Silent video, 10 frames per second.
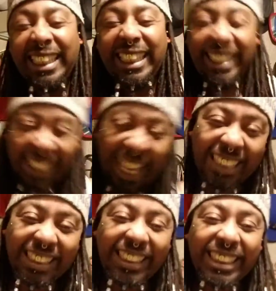
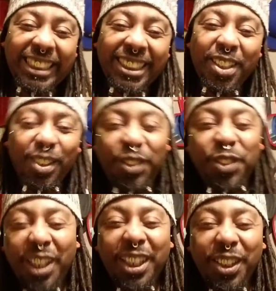Yes. You
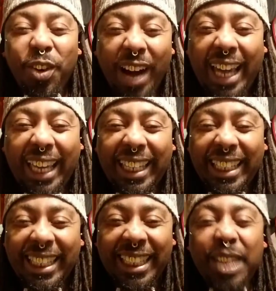want to know why?
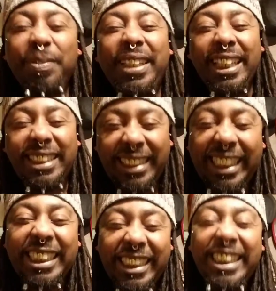Because
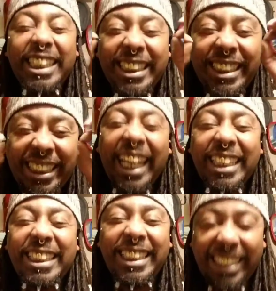T.D. Jakes
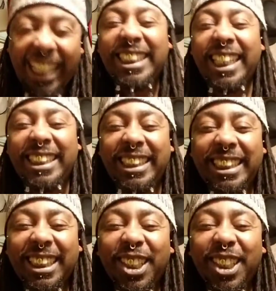says it.